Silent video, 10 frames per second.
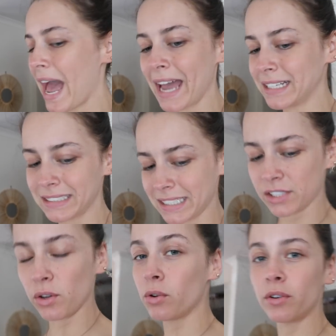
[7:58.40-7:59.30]
And
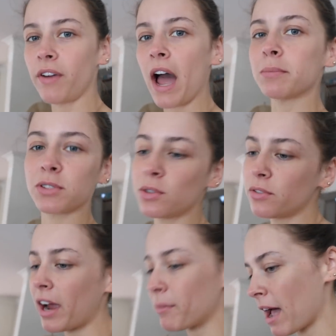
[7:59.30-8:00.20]
it's all good vibes
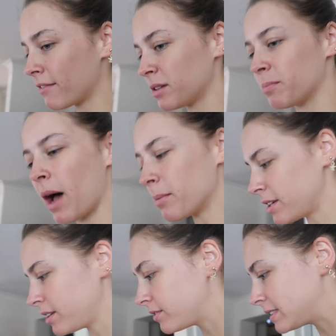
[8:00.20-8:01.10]
all around. We're having a
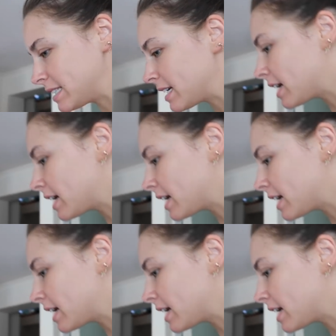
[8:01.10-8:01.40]
barbecue for dinner.